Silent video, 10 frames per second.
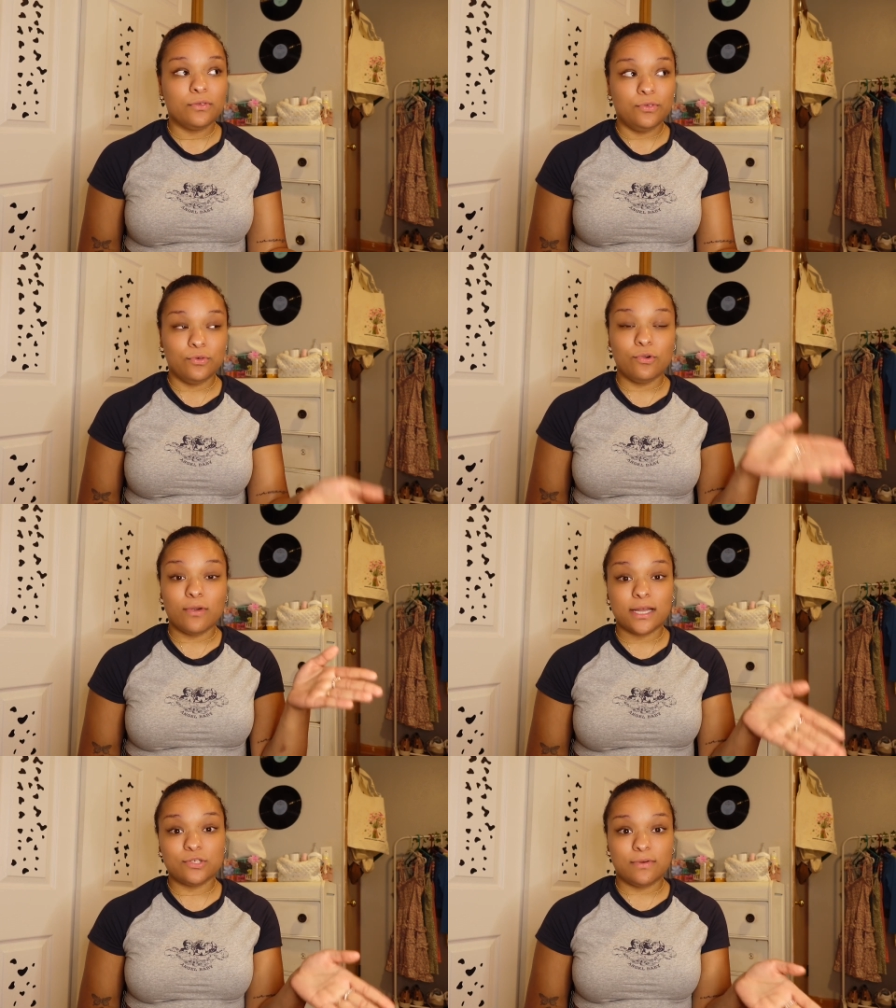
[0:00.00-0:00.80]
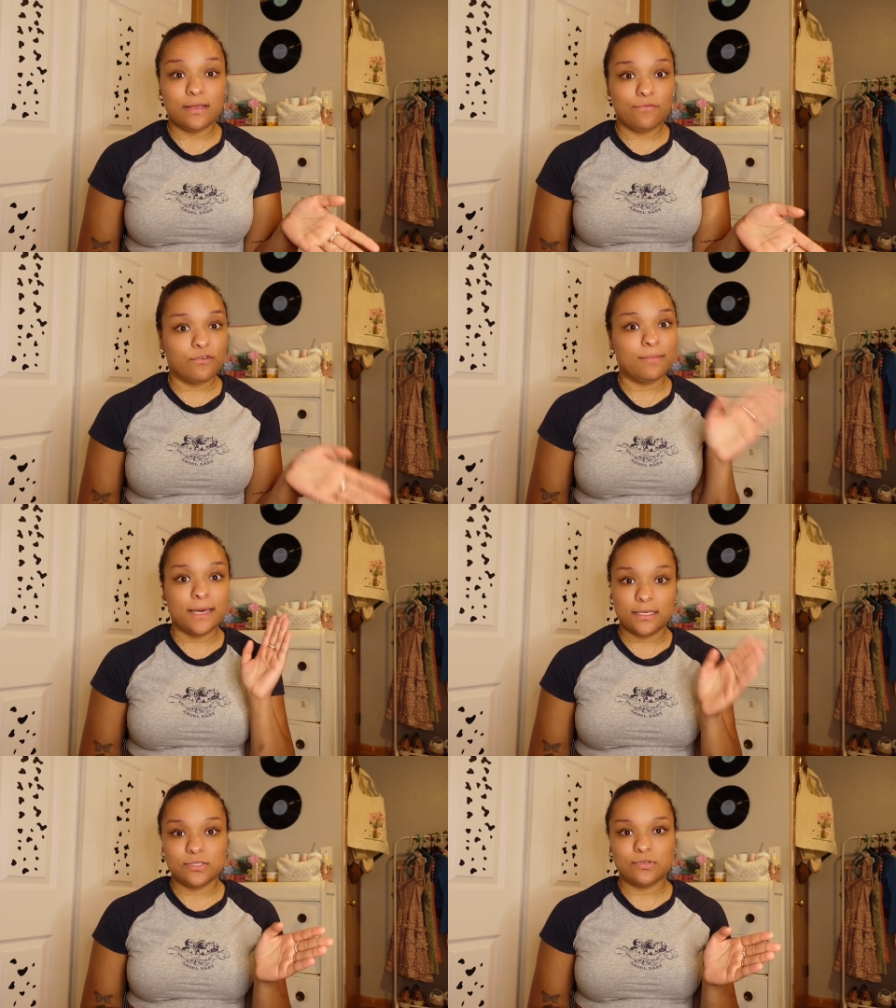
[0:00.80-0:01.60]
you graduate from
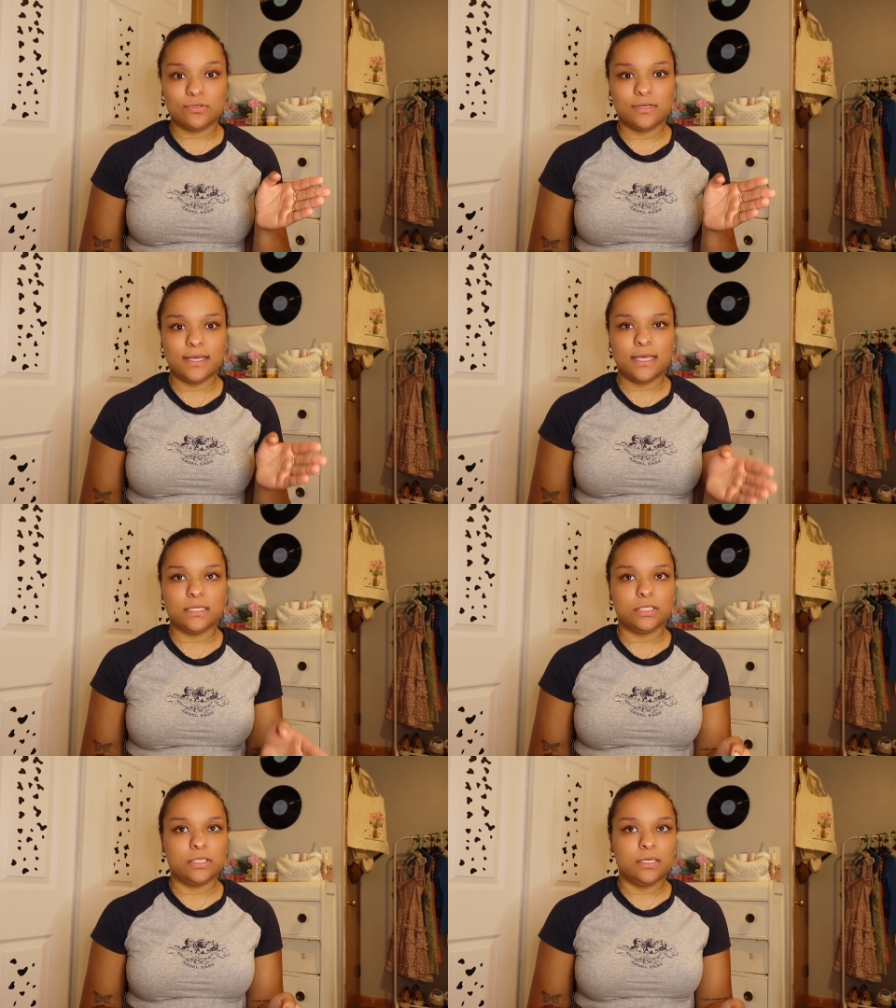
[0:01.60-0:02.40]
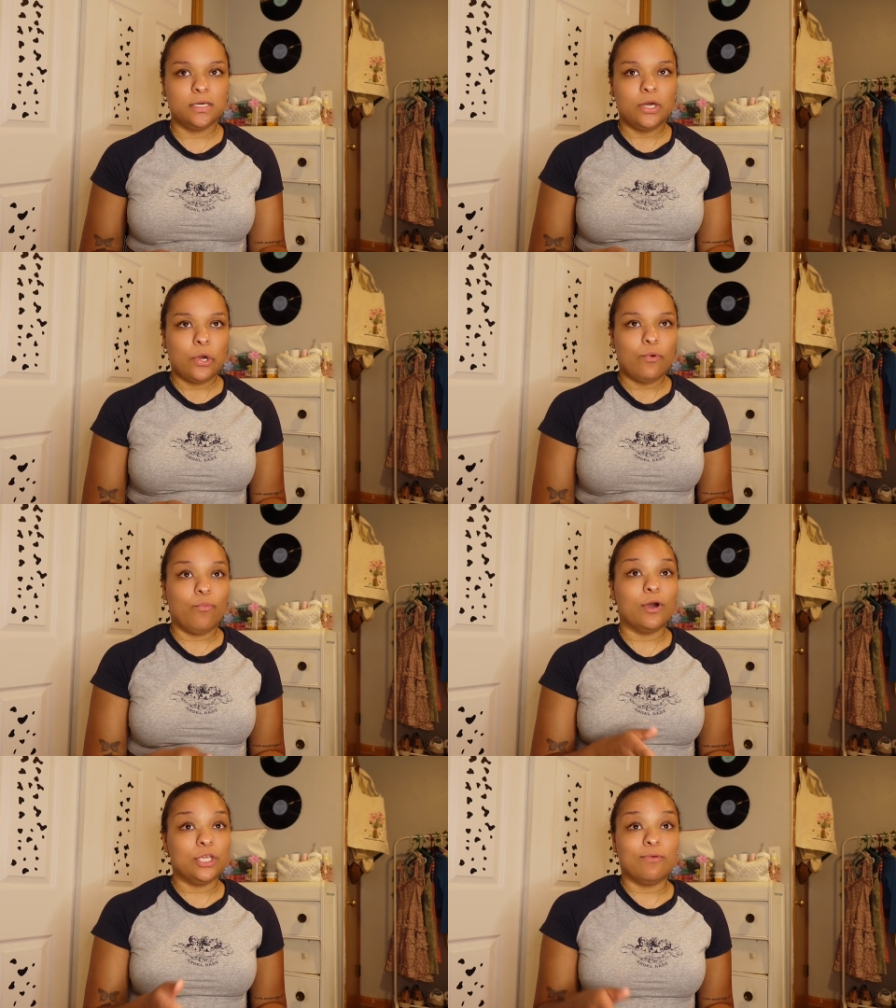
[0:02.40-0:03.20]
high school
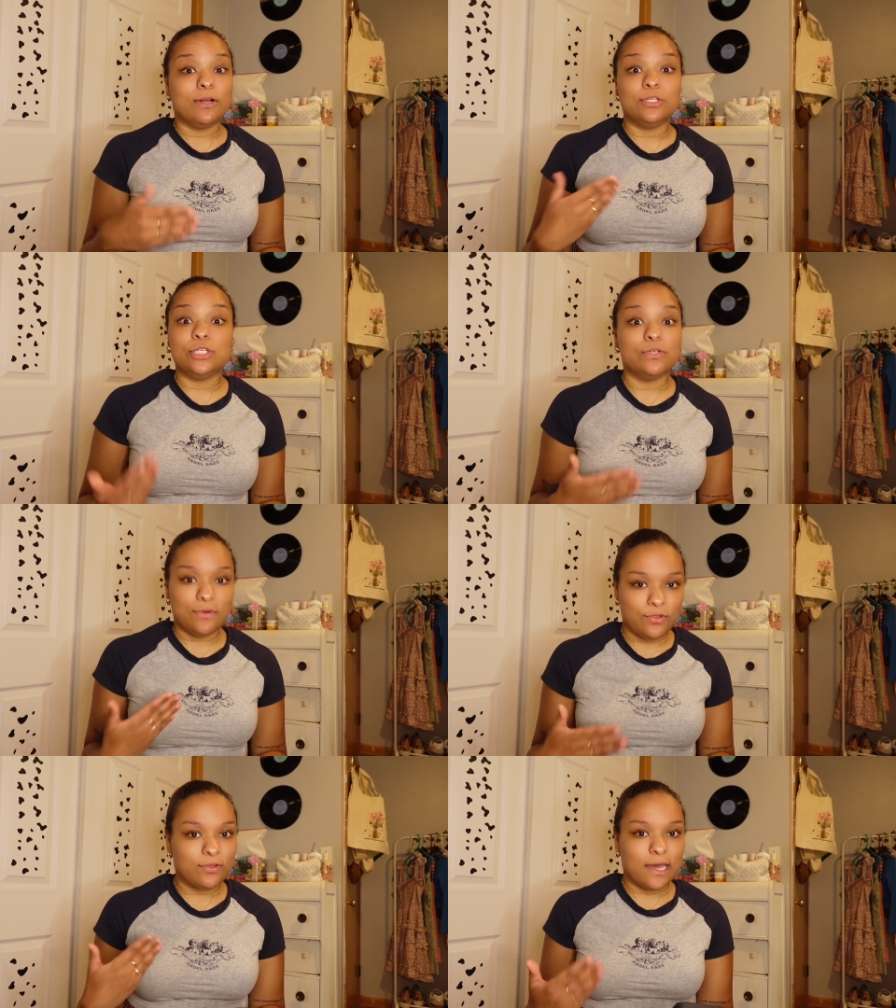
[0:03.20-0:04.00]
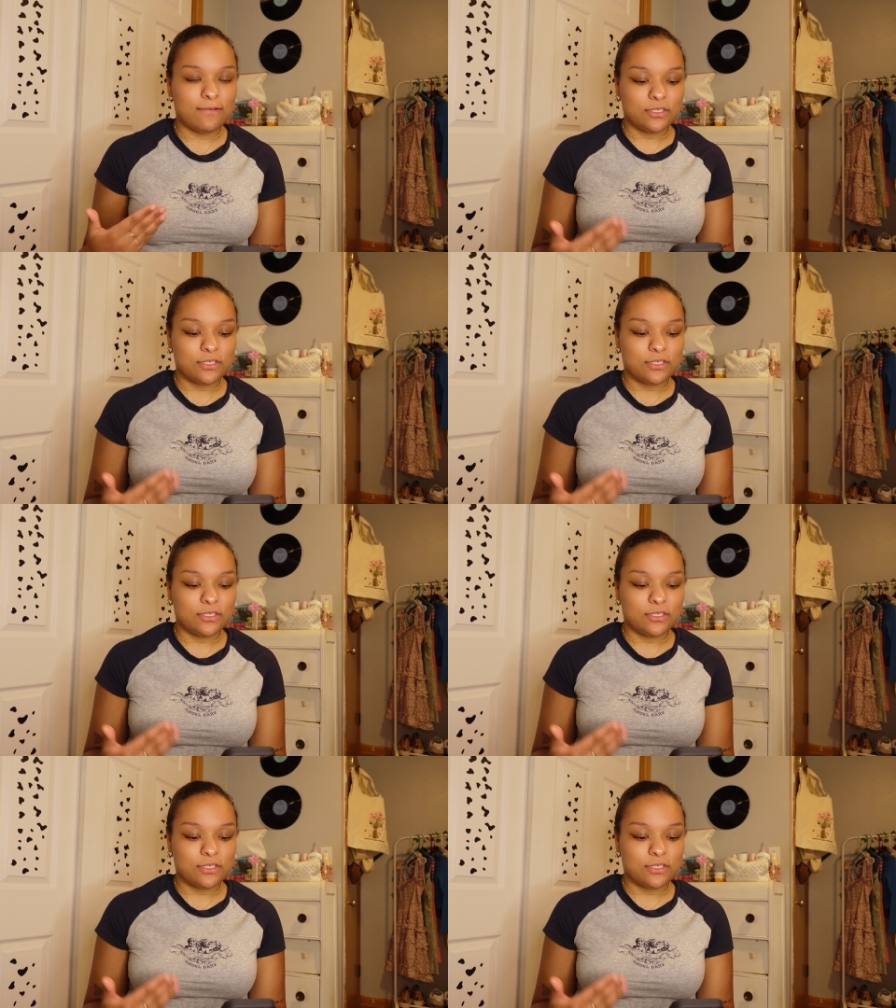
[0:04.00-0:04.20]
and what you want to do with your life.